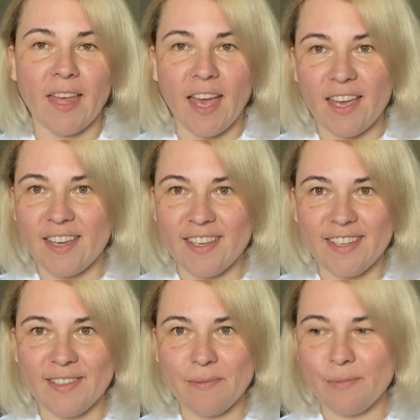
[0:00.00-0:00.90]

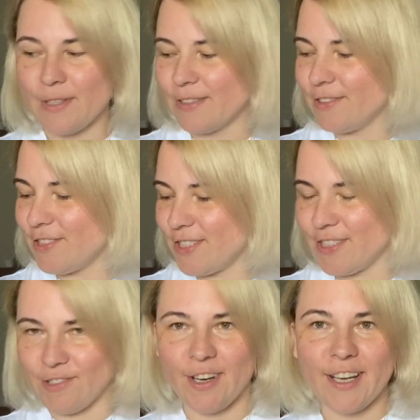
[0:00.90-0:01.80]
I will
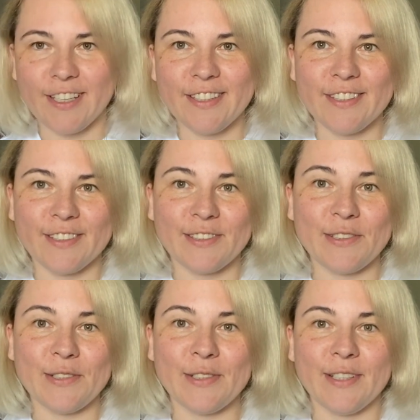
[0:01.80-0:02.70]
just try
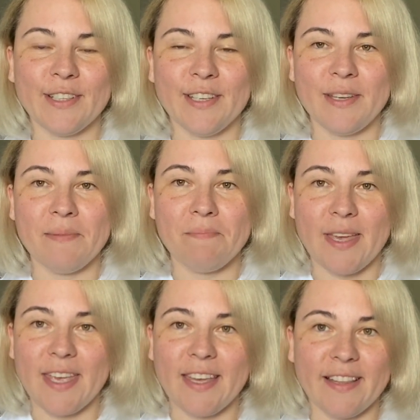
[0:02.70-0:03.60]
to
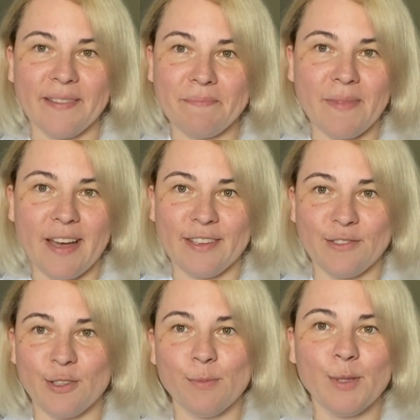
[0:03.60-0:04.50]
make my
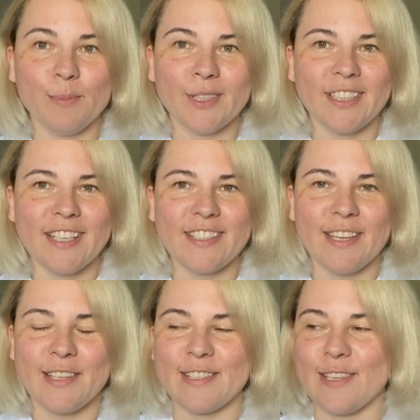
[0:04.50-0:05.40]
normal podcast
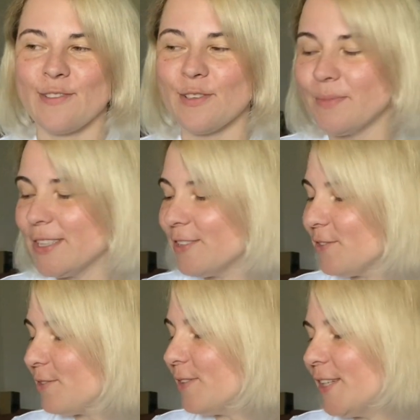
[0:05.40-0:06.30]
as I normally
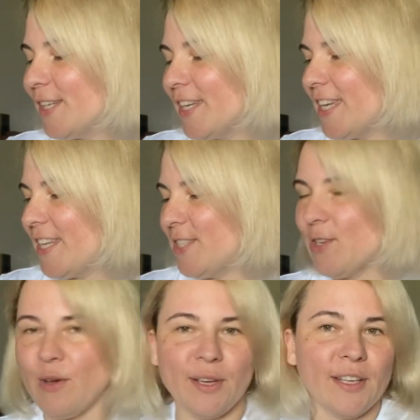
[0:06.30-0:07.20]
do.
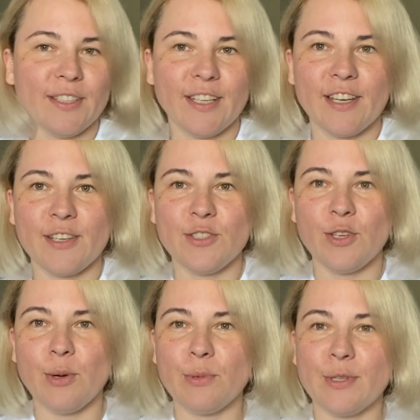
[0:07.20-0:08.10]
So I'm gonna
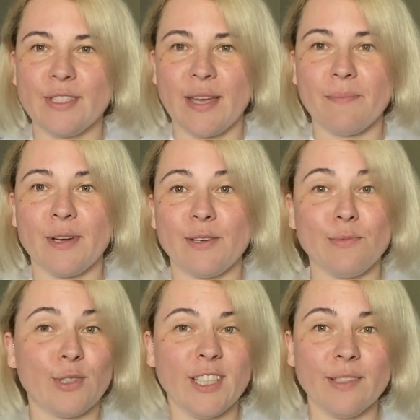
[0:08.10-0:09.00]
show you some my
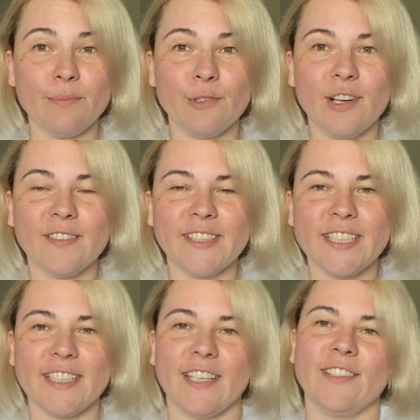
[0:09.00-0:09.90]
work in
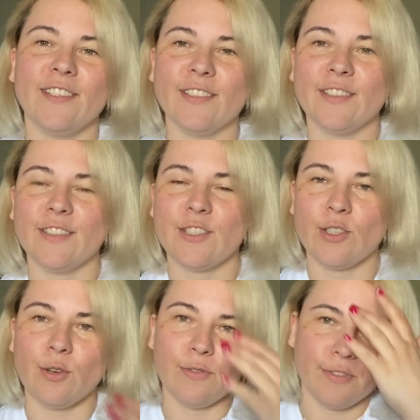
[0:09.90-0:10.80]
progress. I don't gonna
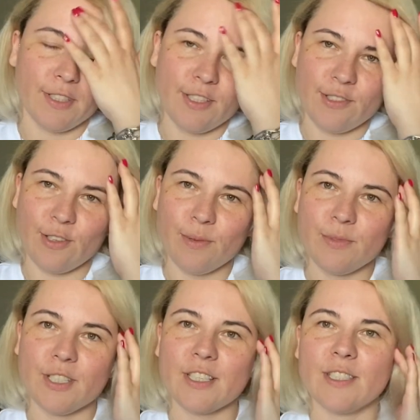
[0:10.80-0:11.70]
show finished
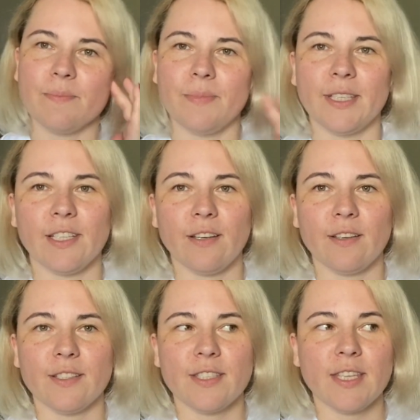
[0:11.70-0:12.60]
objects
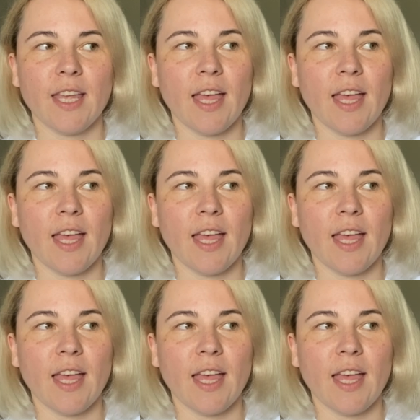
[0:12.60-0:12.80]
because